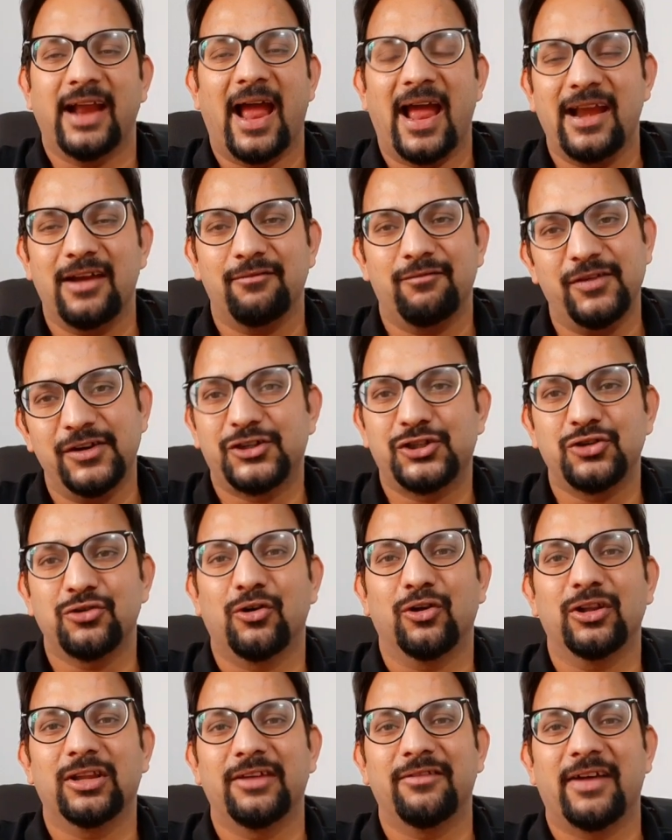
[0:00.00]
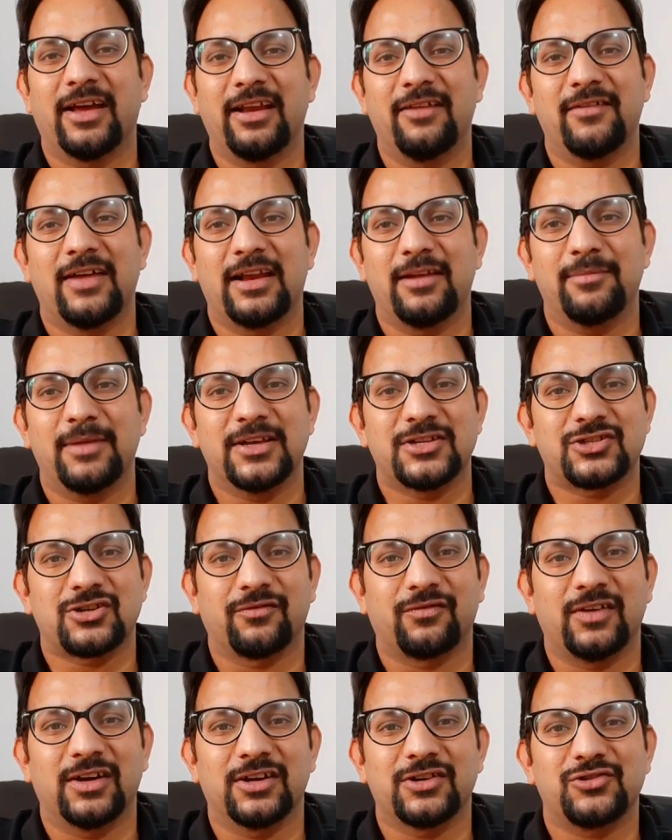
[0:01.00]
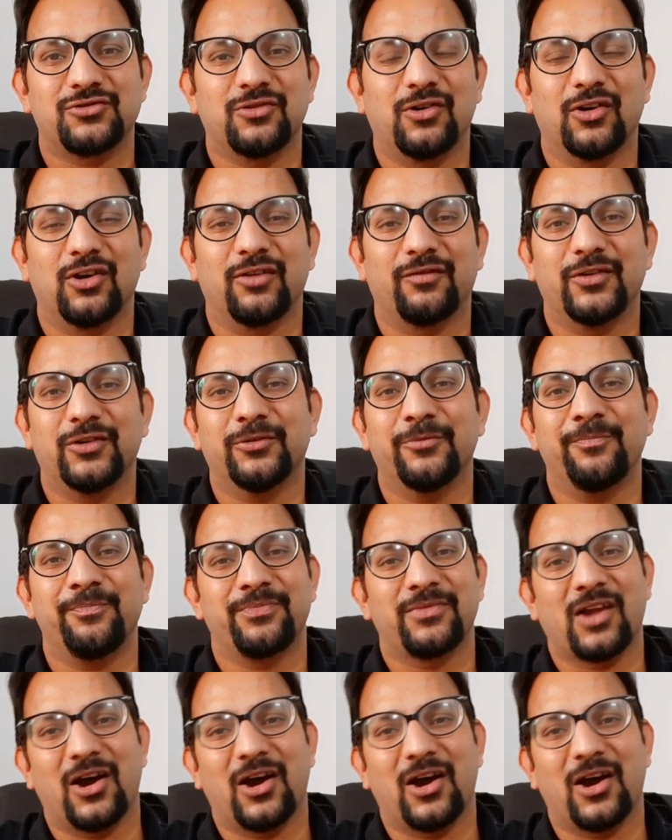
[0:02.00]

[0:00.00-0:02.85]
And wish you all the very best of luck to all of you.